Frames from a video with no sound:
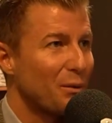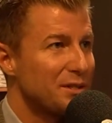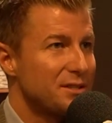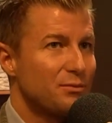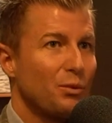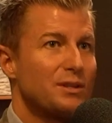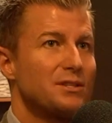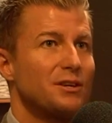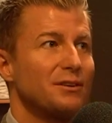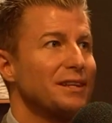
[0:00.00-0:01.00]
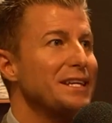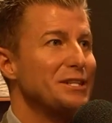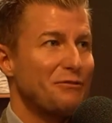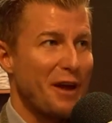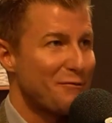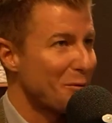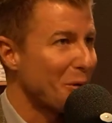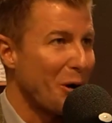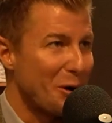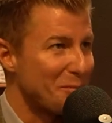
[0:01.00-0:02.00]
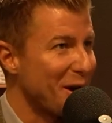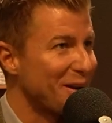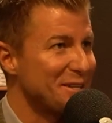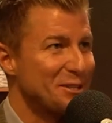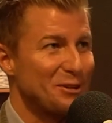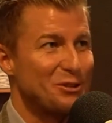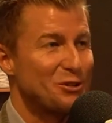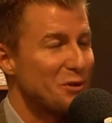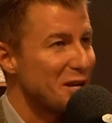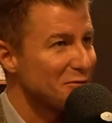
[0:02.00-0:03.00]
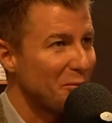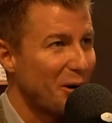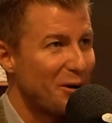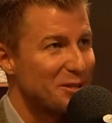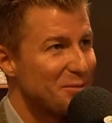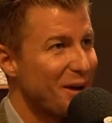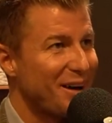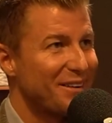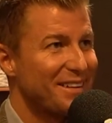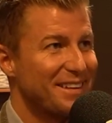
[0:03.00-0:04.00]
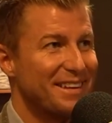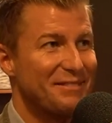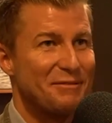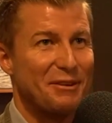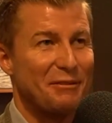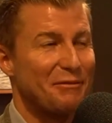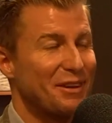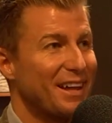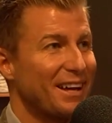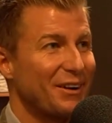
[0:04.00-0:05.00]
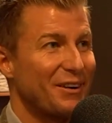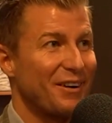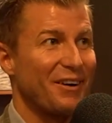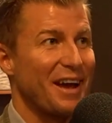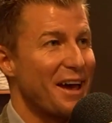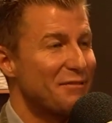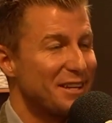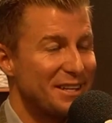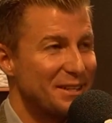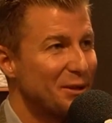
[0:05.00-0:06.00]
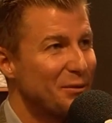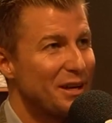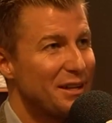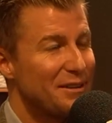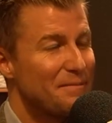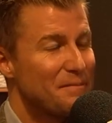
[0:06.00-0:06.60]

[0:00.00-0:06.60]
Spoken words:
What's your least favorite part about it? Is there stressful parts about it that you feel like are heavy to deal with?